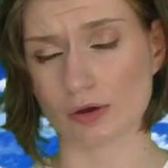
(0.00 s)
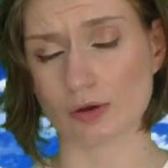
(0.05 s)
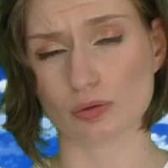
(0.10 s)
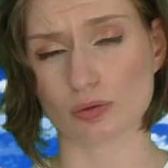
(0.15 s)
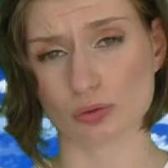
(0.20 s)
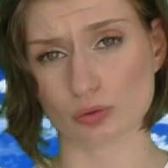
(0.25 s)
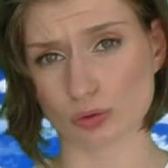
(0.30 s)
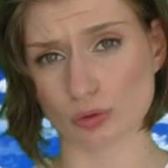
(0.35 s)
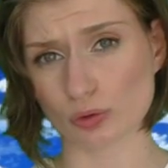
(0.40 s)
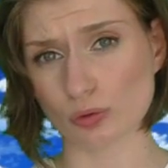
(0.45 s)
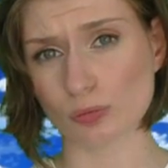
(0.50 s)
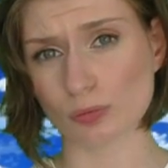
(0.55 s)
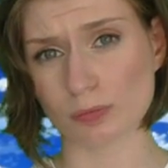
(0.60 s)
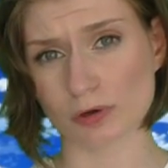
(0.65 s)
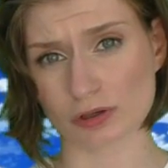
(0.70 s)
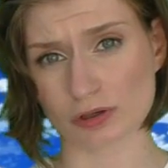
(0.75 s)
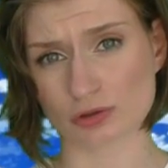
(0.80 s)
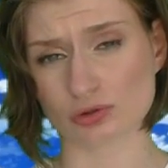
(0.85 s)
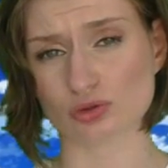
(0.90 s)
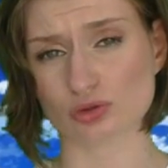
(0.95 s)
So
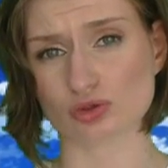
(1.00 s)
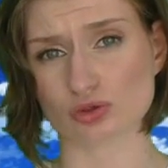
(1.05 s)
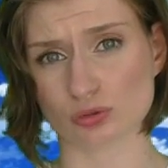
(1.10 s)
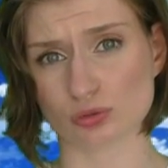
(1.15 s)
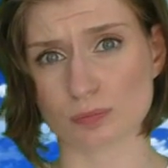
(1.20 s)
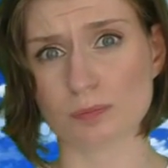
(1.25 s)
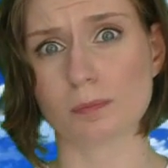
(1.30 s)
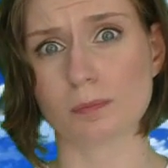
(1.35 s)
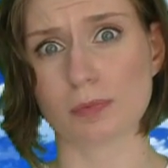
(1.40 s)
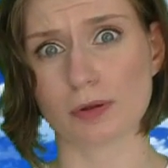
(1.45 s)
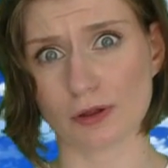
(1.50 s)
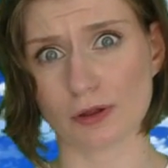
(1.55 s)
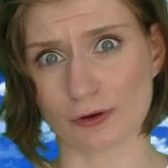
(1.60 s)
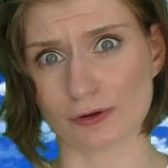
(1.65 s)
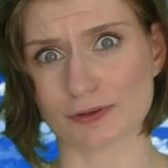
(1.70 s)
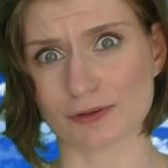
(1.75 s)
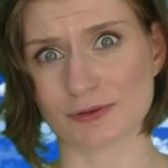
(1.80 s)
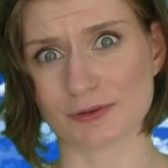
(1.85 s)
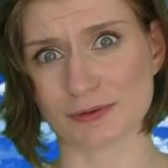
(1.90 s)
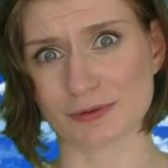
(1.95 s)
much
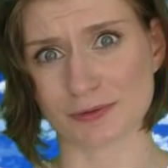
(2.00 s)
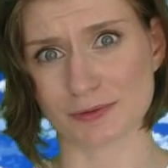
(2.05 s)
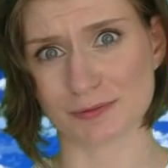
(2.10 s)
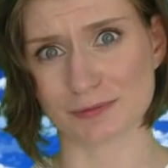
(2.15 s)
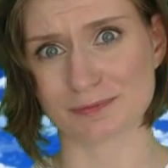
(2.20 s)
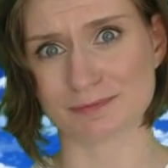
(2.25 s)
plot.